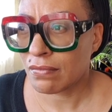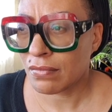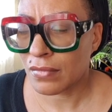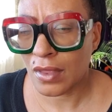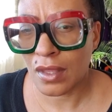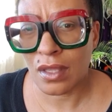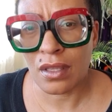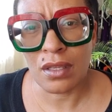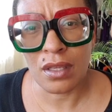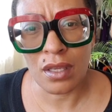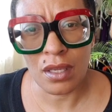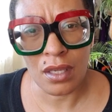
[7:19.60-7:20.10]

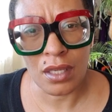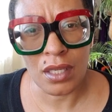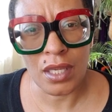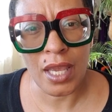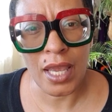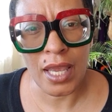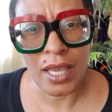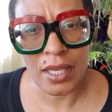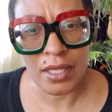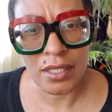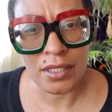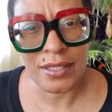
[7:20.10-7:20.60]
thinking
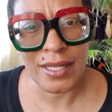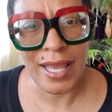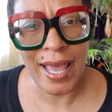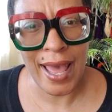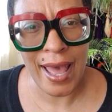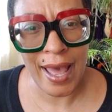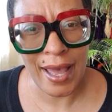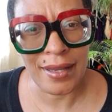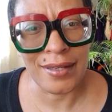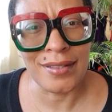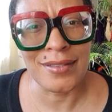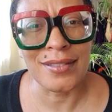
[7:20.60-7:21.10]
and
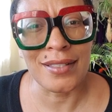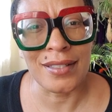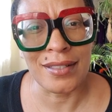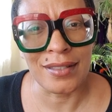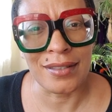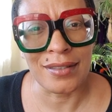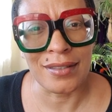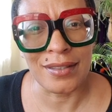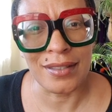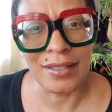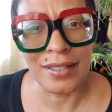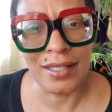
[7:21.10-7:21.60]

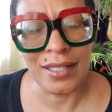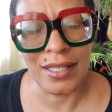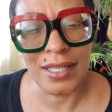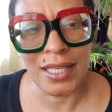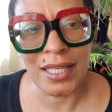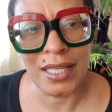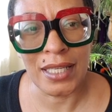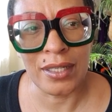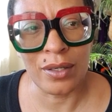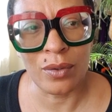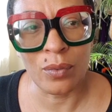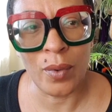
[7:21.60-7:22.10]
acting
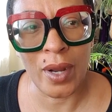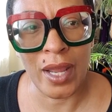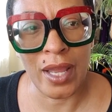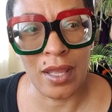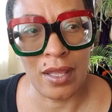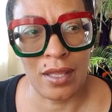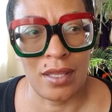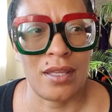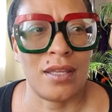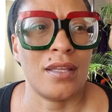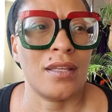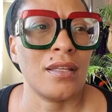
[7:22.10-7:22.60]
in a
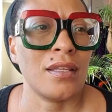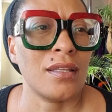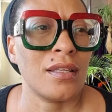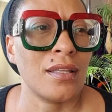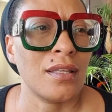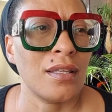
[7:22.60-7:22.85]
way